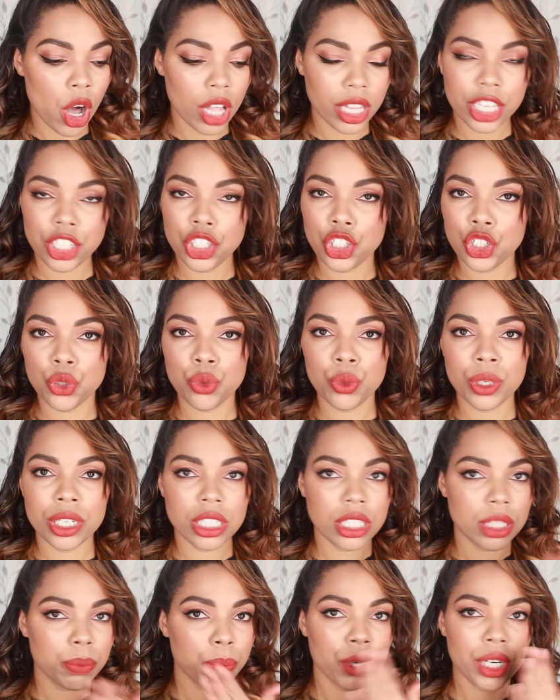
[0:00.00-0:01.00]
All I do
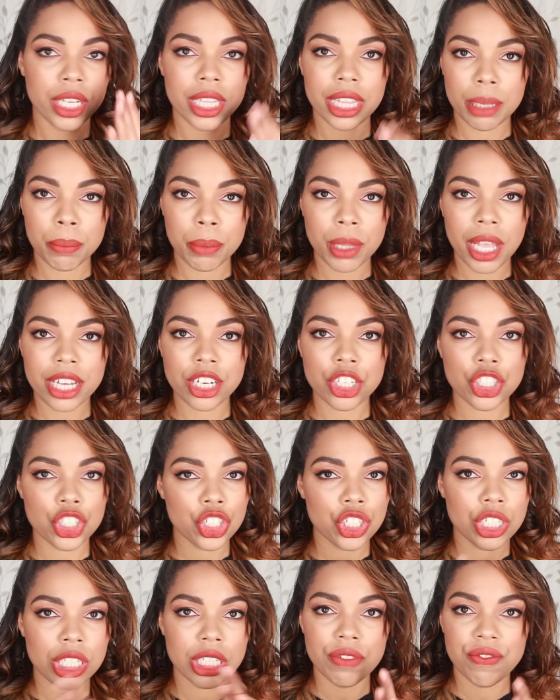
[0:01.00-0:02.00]
is put a lip liner
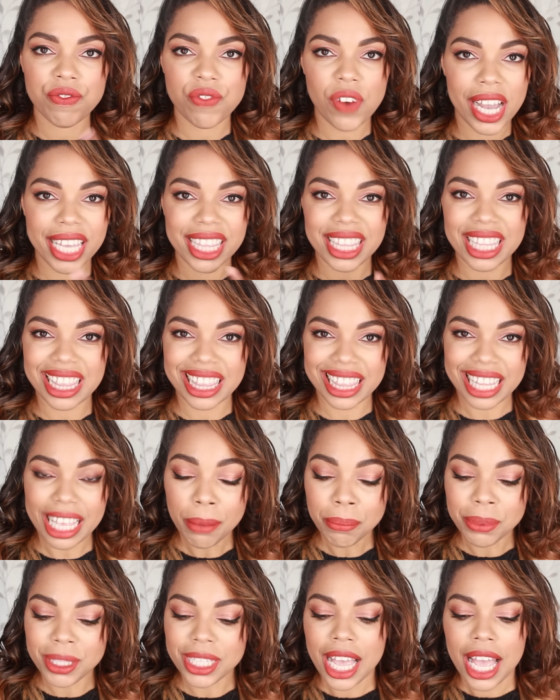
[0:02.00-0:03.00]
just to define the
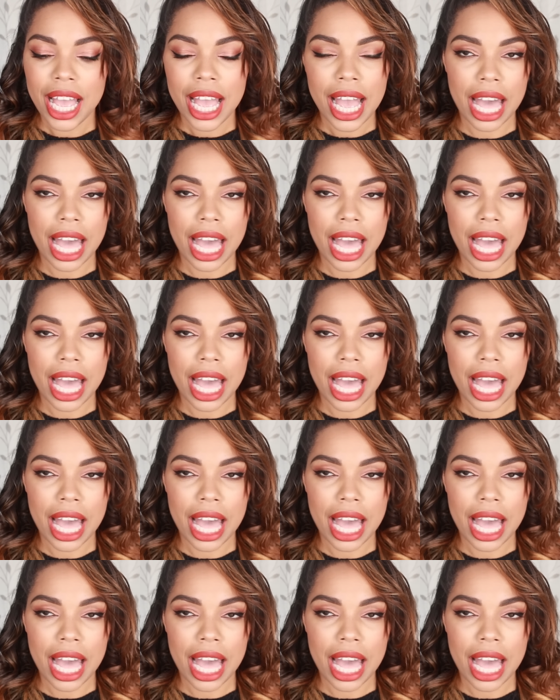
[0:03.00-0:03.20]
lips